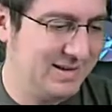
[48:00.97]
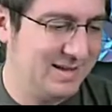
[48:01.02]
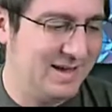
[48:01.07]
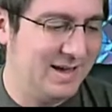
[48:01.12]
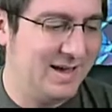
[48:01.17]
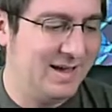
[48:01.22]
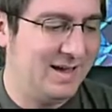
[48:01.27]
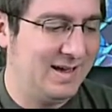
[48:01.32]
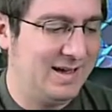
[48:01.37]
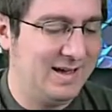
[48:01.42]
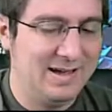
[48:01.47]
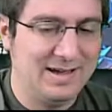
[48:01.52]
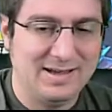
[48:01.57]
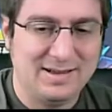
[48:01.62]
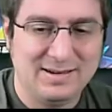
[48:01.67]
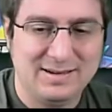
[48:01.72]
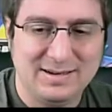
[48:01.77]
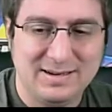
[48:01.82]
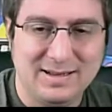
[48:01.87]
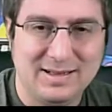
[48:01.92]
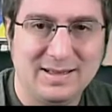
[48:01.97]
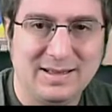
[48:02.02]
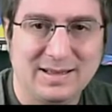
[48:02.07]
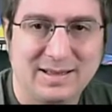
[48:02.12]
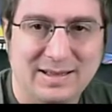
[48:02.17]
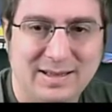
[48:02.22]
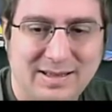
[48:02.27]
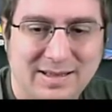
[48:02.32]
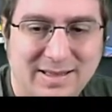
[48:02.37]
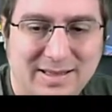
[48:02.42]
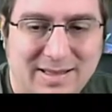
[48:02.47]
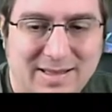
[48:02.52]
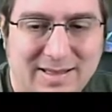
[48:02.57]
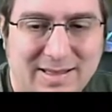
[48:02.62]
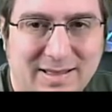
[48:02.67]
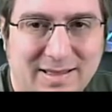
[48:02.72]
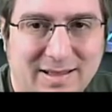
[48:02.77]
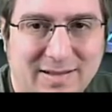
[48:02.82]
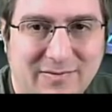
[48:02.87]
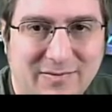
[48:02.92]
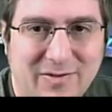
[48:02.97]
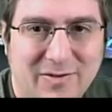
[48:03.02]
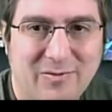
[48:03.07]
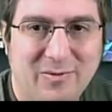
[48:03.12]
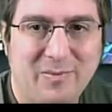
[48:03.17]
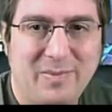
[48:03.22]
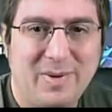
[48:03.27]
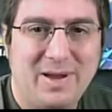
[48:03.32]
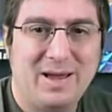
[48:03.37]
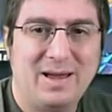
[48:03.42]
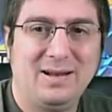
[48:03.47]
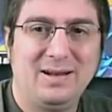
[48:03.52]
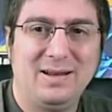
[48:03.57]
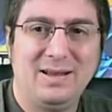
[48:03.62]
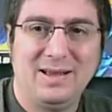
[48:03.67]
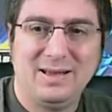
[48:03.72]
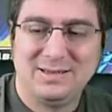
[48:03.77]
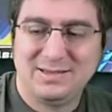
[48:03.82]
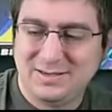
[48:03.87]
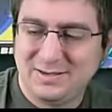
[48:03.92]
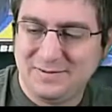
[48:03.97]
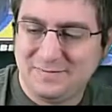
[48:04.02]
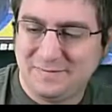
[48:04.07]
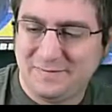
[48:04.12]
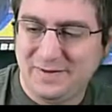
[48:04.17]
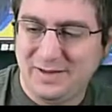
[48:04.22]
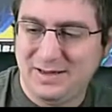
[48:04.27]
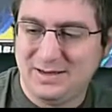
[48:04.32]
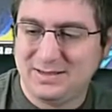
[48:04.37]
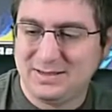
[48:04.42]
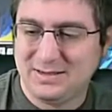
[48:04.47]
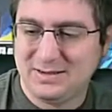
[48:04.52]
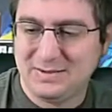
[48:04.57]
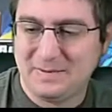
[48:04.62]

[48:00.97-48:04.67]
And Invisible Man is defeat.